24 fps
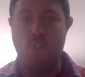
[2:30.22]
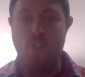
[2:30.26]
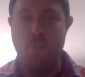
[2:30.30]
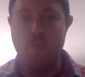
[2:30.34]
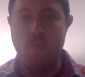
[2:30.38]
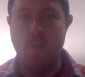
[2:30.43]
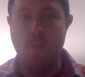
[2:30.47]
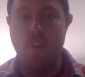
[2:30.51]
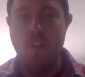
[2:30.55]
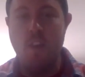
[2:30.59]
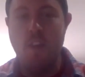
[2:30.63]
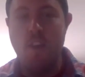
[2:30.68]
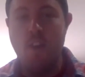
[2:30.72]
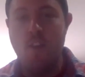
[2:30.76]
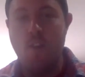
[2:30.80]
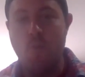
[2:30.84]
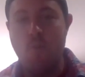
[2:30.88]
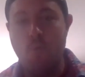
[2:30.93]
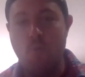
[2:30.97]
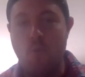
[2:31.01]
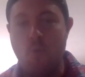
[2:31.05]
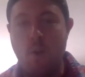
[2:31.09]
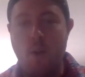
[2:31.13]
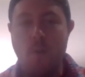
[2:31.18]
Home."
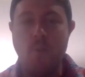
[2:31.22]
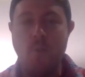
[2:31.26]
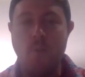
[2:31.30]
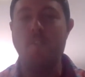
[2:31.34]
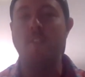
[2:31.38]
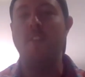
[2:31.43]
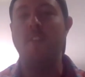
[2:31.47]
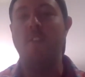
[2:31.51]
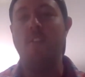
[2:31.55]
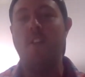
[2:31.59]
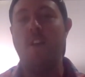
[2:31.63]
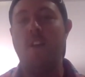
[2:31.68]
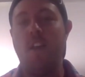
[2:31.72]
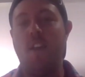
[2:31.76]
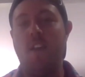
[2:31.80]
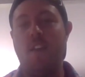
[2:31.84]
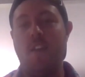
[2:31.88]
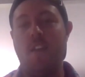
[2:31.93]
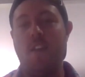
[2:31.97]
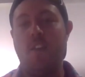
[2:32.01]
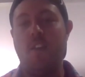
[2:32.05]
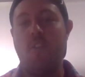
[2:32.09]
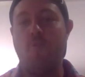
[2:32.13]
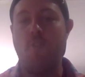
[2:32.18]
What was it
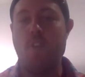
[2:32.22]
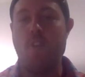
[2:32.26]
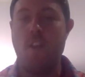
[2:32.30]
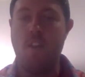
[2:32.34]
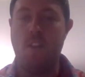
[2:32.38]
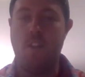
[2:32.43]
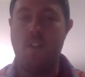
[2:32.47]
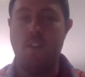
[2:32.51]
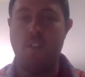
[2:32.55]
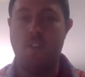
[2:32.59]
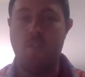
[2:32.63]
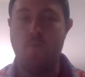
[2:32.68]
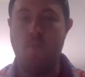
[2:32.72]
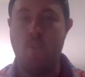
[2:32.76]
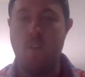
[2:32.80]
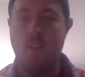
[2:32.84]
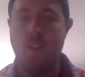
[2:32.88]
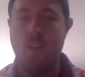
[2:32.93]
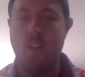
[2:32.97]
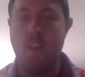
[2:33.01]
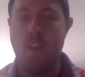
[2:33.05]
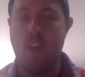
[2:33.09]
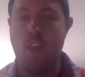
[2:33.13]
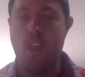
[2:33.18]
like creating this
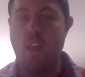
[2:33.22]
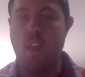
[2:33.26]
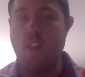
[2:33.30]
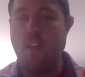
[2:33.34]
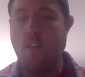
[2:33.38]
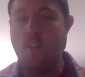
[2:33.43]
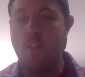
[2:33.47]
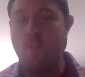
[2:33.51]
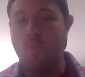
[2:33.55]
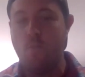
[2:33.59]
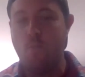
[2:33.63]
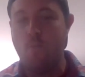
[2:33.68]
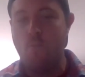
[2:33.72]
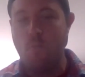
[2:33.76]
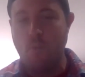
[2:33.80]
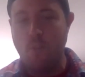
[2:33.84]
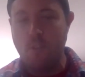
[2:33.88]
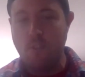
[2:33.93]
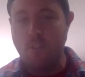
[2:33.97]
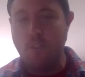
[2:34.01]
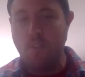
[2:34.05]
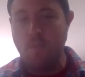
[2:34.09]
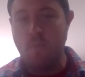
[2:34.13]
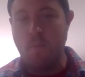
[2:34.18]
one, and
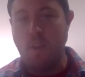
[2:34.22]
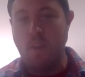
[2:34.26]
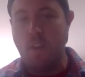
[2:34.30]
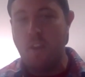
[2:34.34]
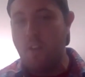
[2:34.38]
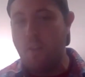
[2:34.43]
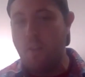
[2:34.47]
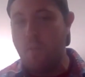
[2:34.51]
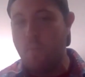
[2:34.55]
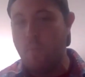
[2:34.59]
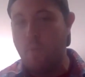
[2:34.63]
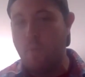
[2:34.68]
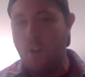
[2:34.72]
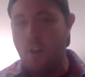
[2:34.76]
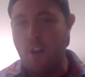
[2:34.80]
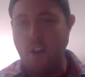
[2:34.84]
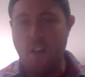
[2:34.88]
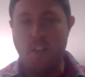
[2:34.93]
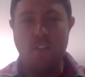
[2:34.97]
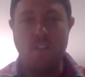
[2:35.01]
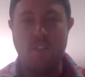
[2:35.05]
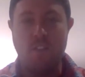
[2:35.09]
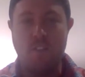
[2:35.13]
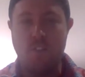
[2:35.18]
what's the meaning
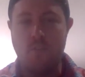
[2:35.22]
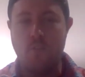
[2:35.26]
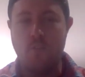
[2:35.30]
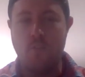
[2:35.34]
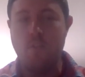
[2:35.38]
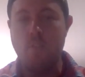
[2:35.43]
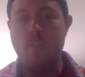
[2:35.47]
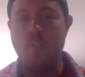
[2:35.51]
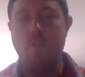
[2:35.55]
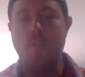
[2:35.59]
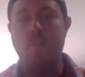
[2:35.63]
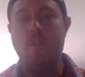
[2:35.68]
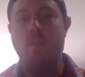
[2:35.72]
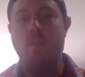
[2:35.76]
behind this song?